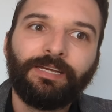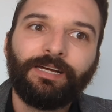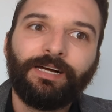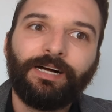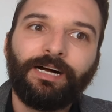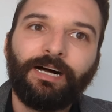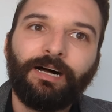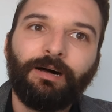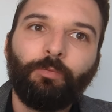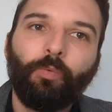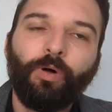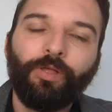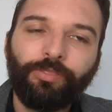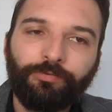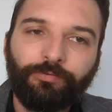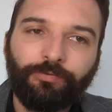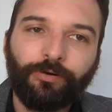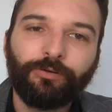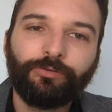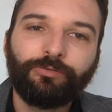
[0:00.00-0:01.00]
Won the
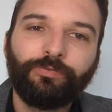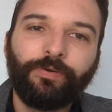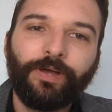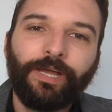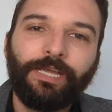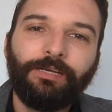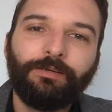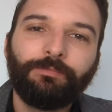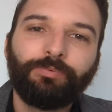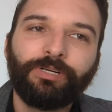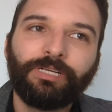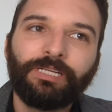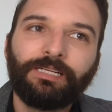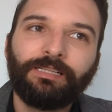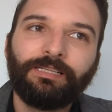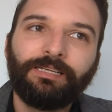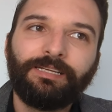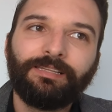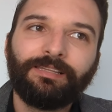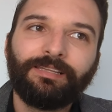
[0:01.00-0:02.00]
first fight pretty
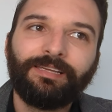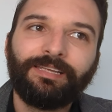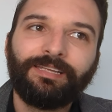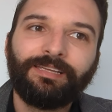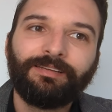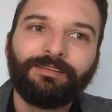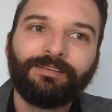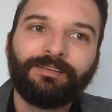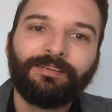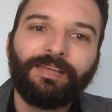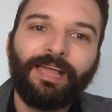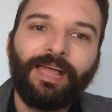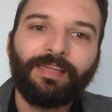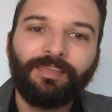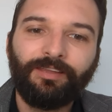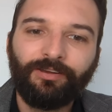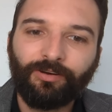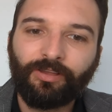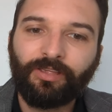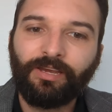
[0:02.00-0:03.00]
cleanly.
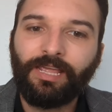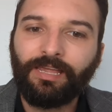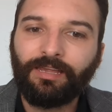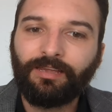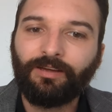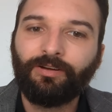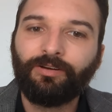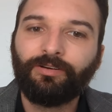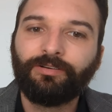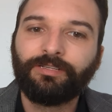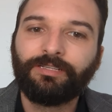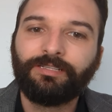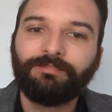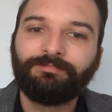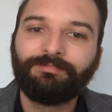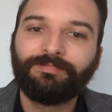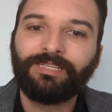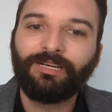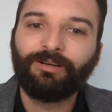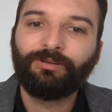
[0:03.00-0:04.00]
Akihiro Kaneko,
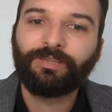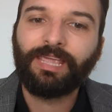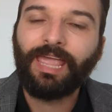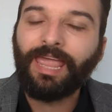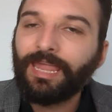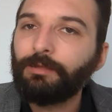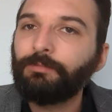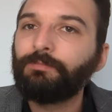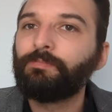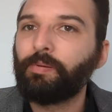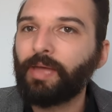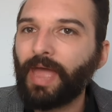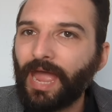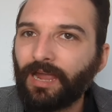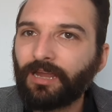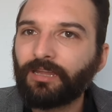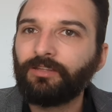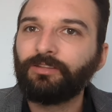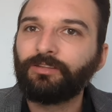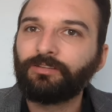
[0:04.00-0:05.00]
you know, came
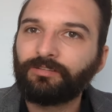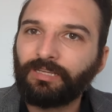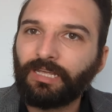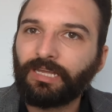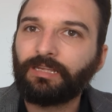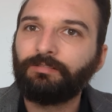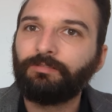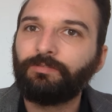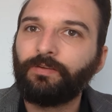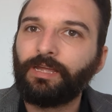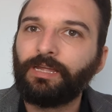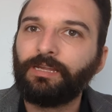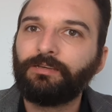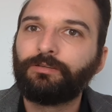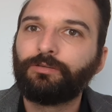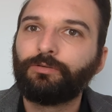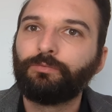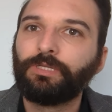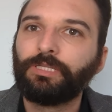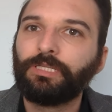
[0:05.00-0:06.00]
back in the second fight
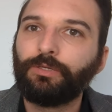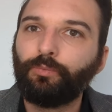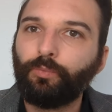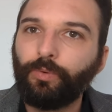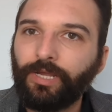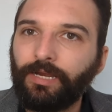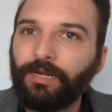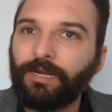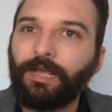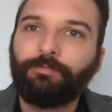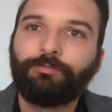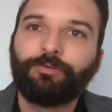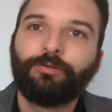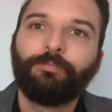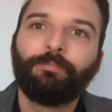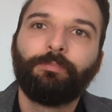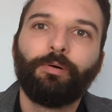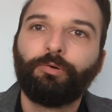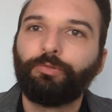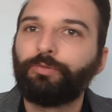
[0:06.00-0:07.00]
to really win after
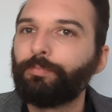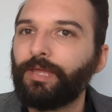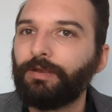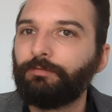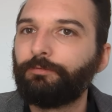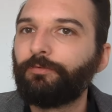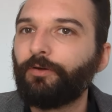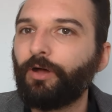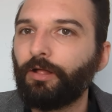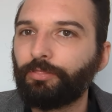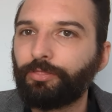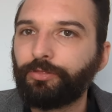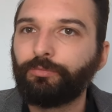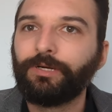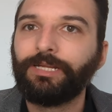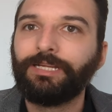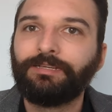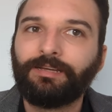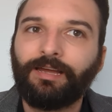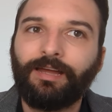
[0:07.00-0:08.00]
both men fought
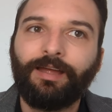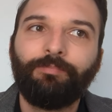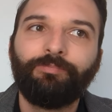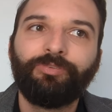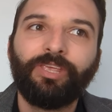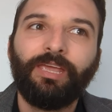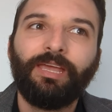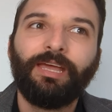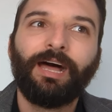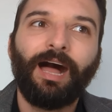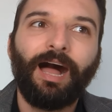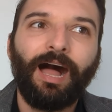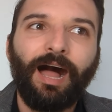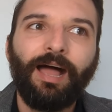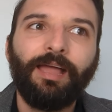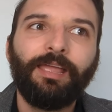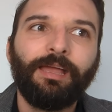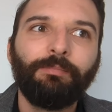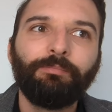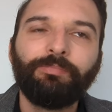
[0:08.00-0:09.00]
three times.
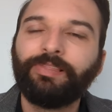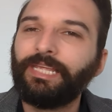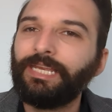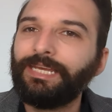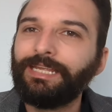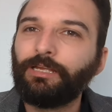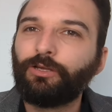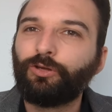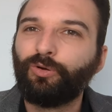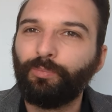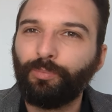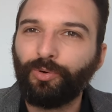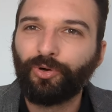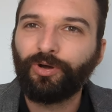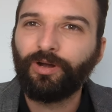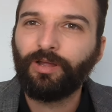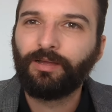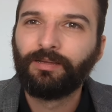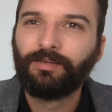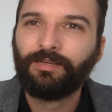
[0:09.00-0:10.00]
I am leaning
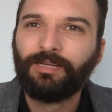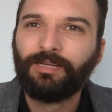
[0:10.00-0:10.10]
Kimura.